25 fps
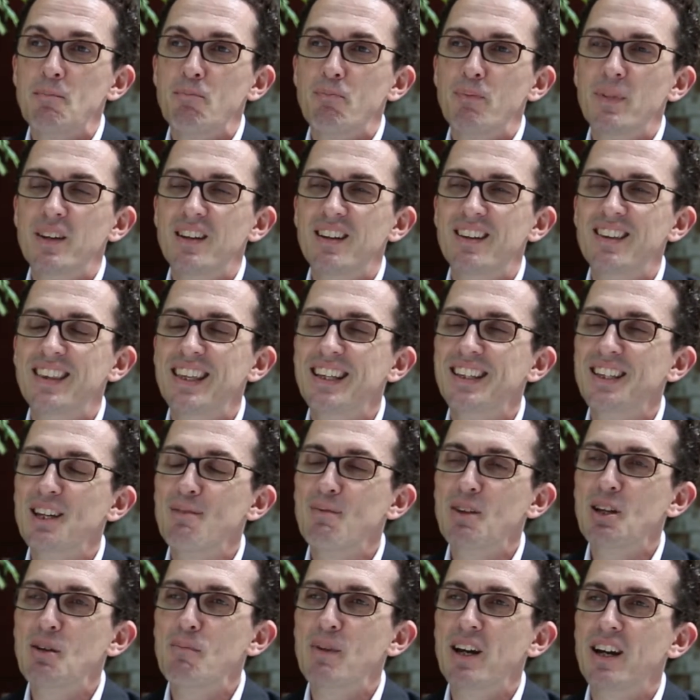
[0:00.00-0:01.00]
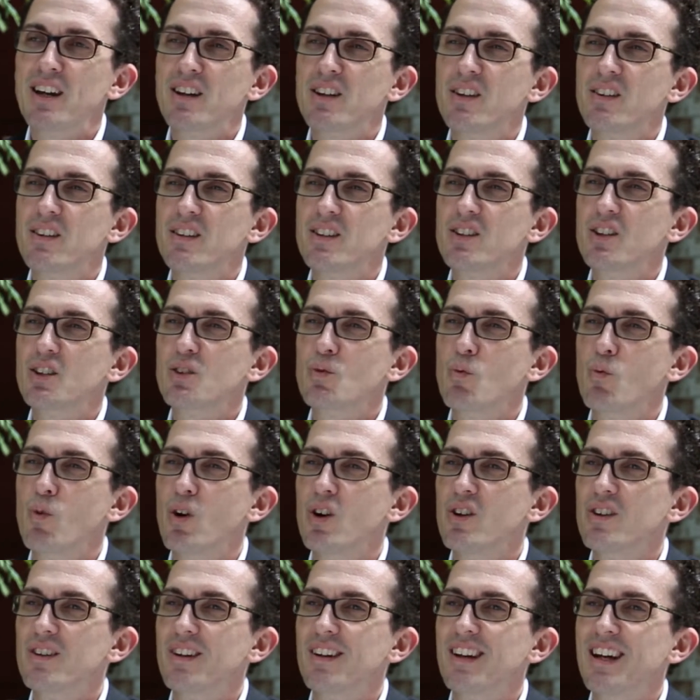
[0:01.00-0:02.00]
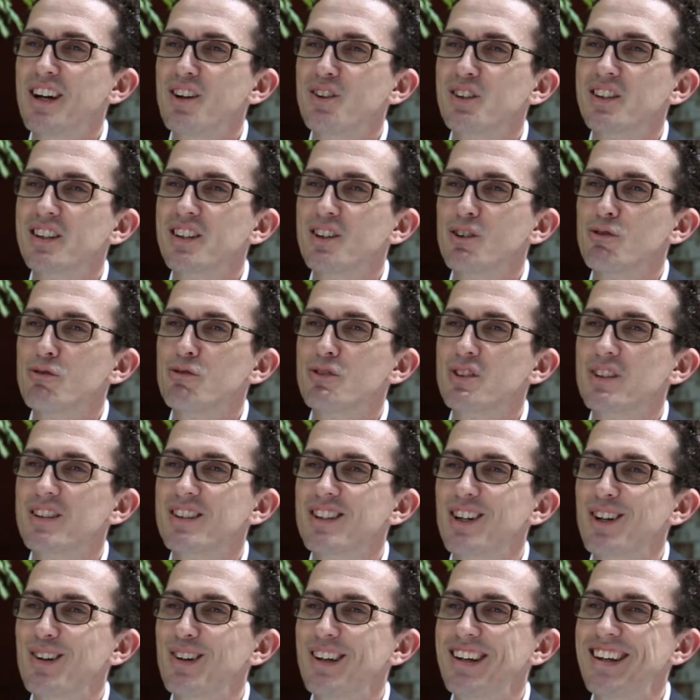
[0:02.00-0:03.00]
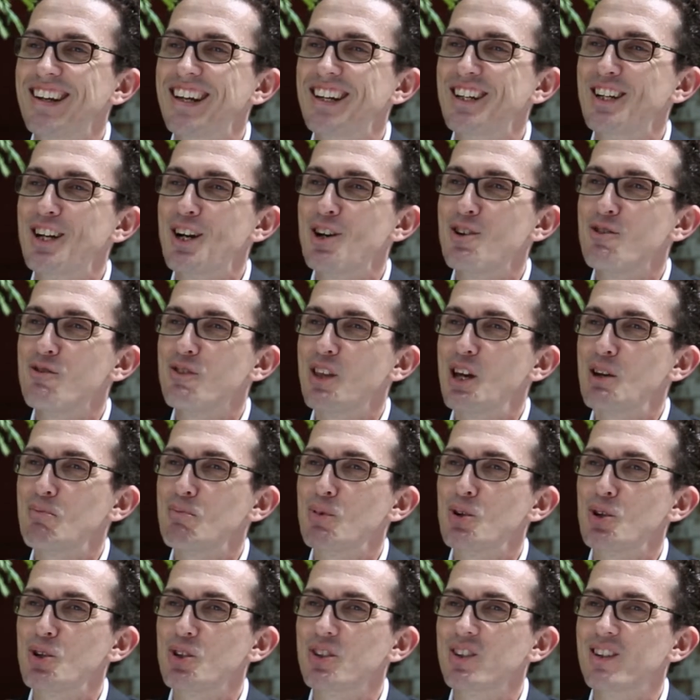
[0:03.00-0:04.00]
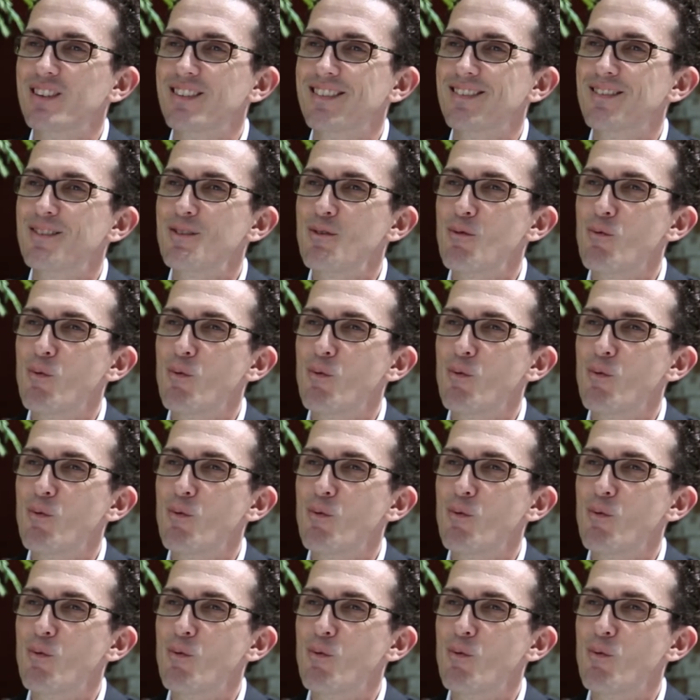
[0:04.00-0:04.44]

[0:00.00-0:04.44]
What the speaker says: but there's something about her that just won't allow herself to totally let go of that person